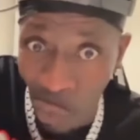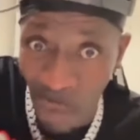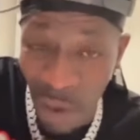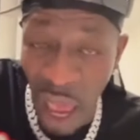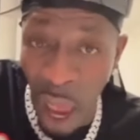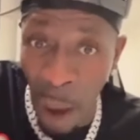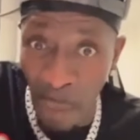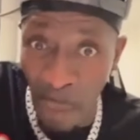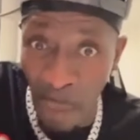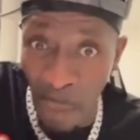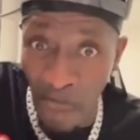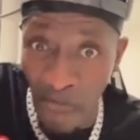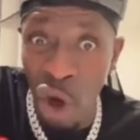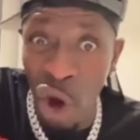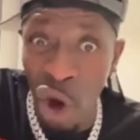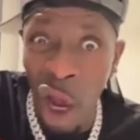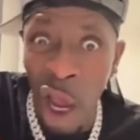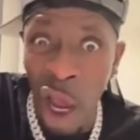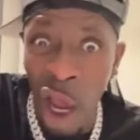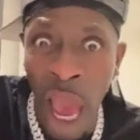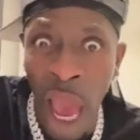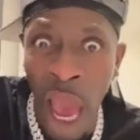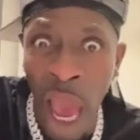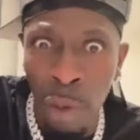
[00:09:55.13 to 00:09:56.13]
You know who me
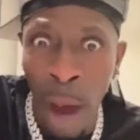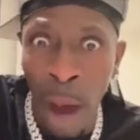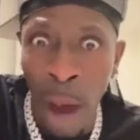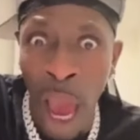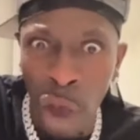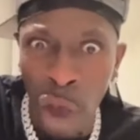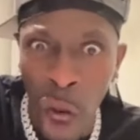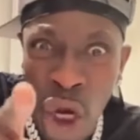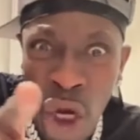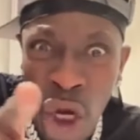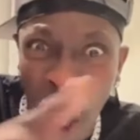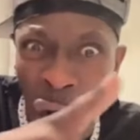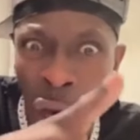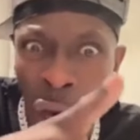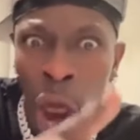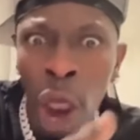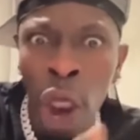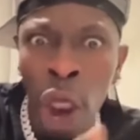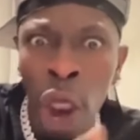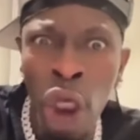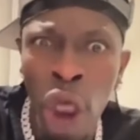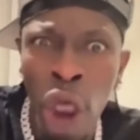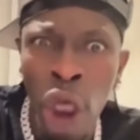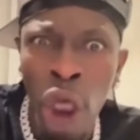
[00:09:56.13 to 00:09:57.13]
I be. Hey,
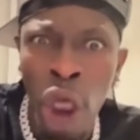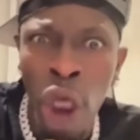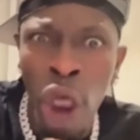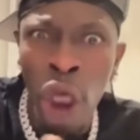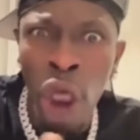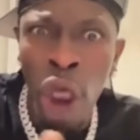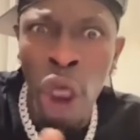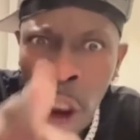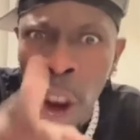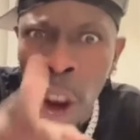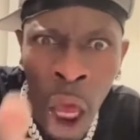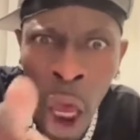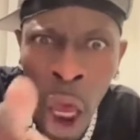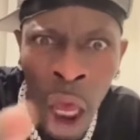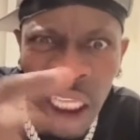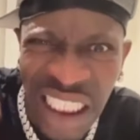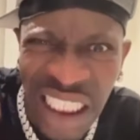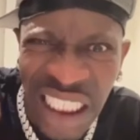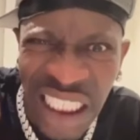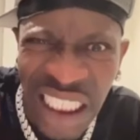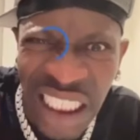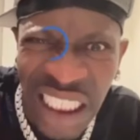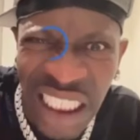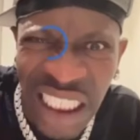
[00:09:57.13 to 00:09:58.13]
Budok,
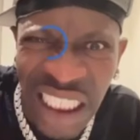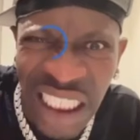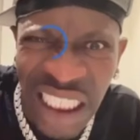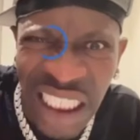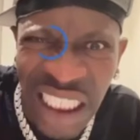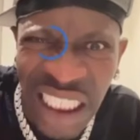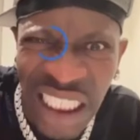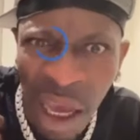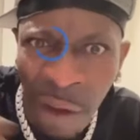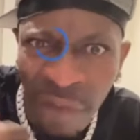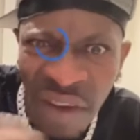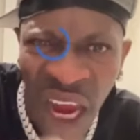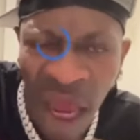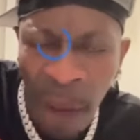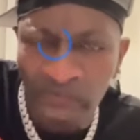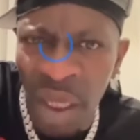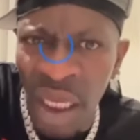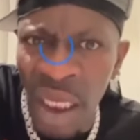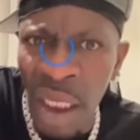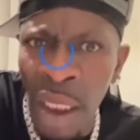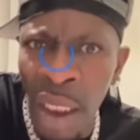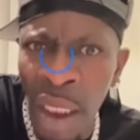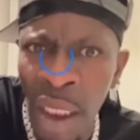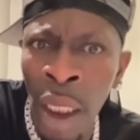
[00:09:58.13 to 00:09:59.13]
you
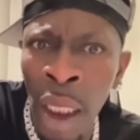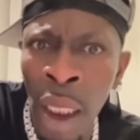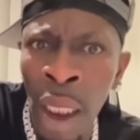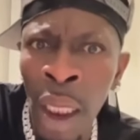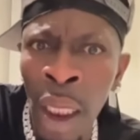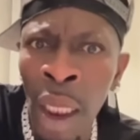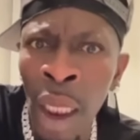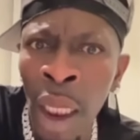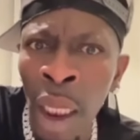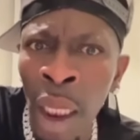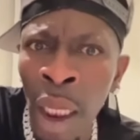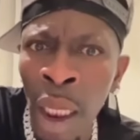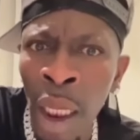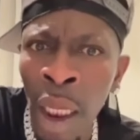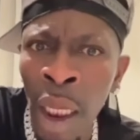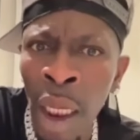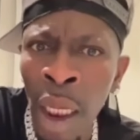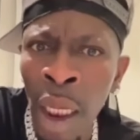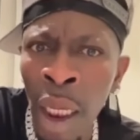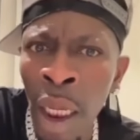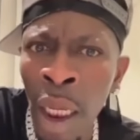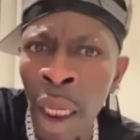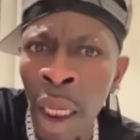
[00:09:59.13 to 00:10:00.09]
know yourself, Danny.